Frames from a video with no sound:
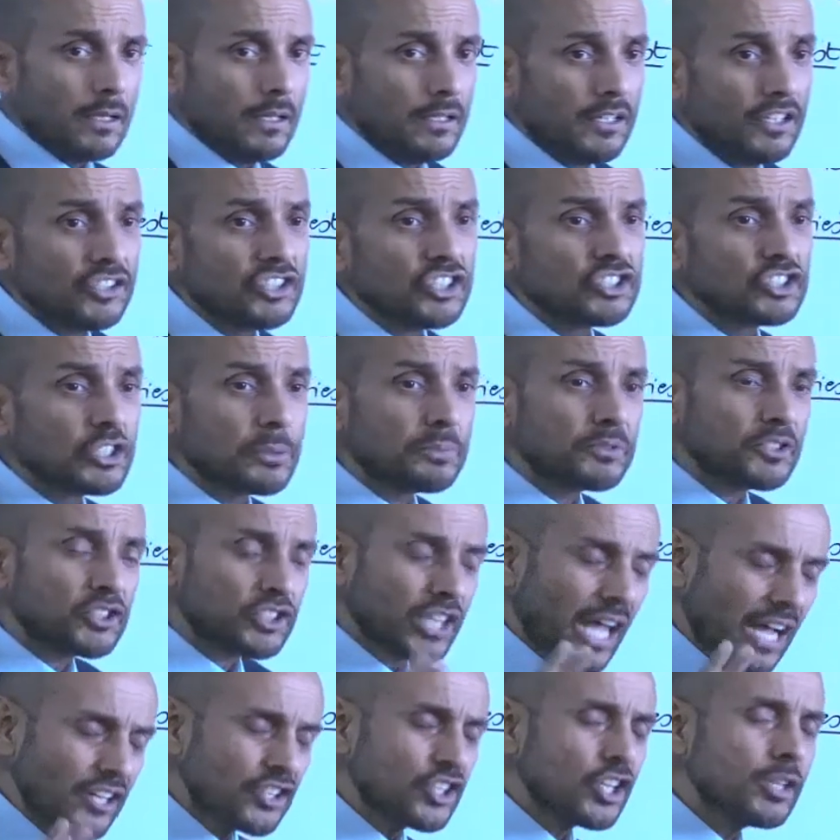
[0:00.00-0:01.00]
There's a
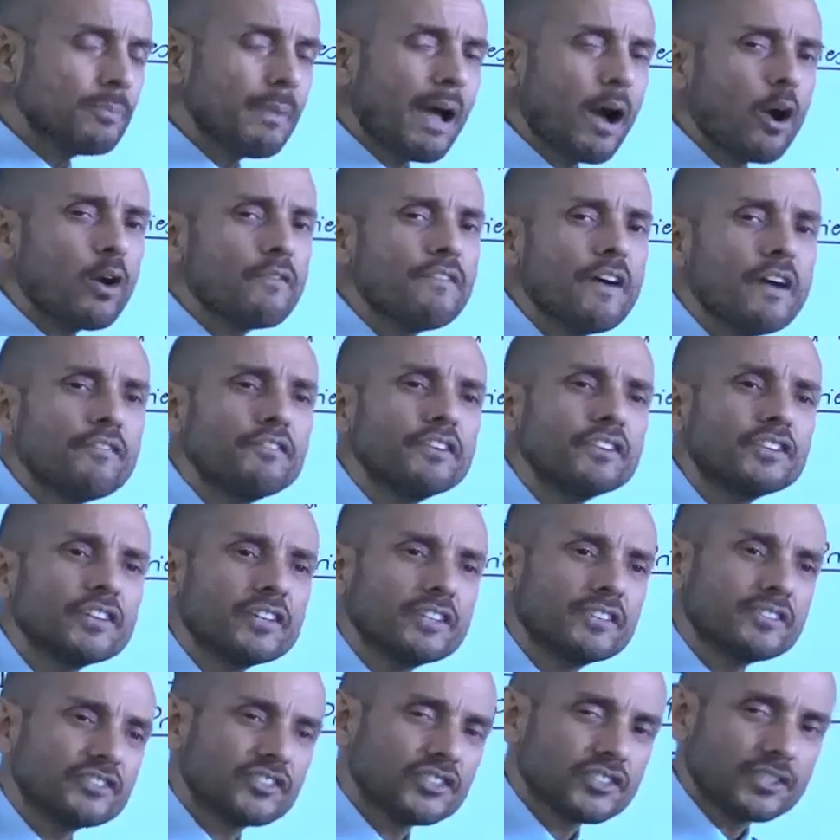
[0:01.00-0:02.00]
substantial amount of
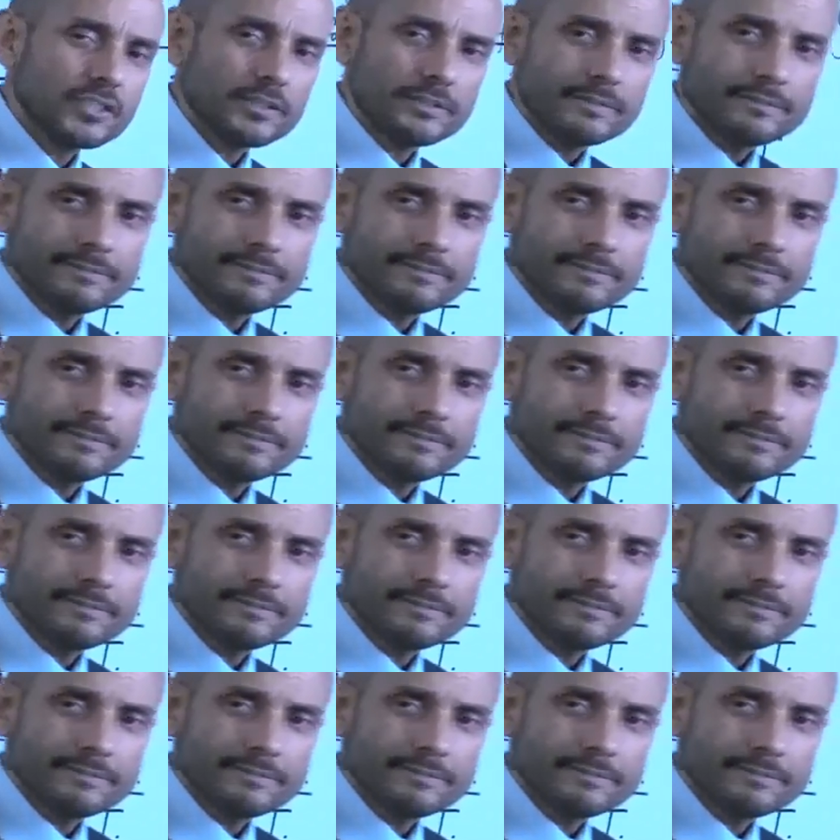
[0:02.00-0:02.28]
evidence.